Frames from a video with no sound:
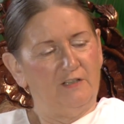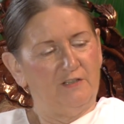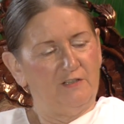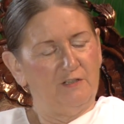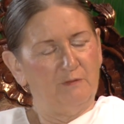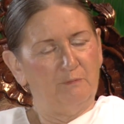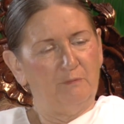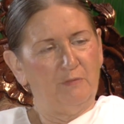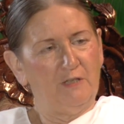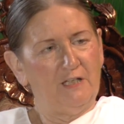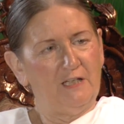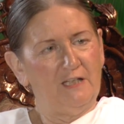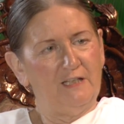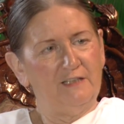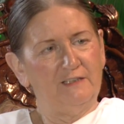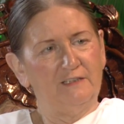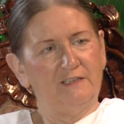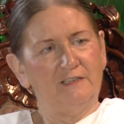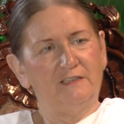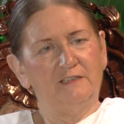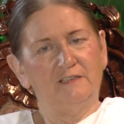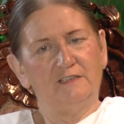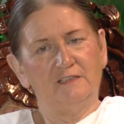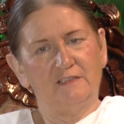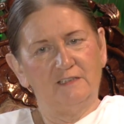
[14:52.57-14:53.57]
the
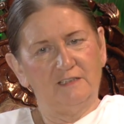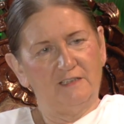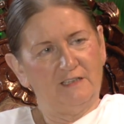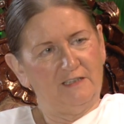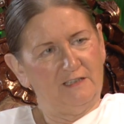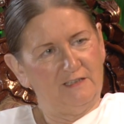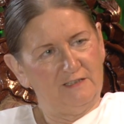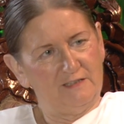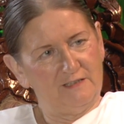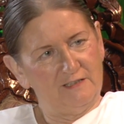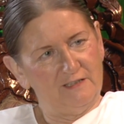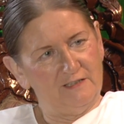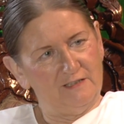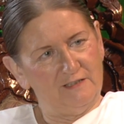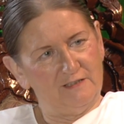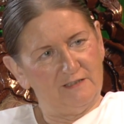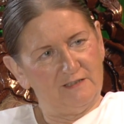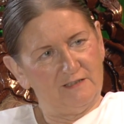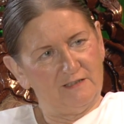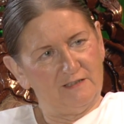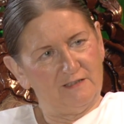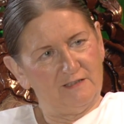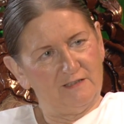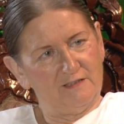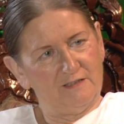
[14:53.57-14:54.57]
planet
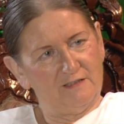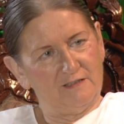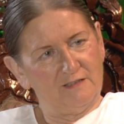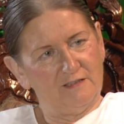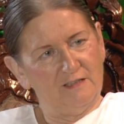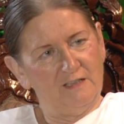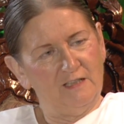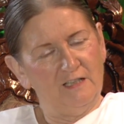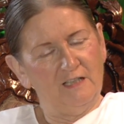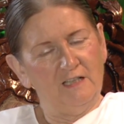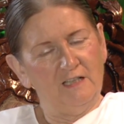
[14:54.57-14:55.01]
exists,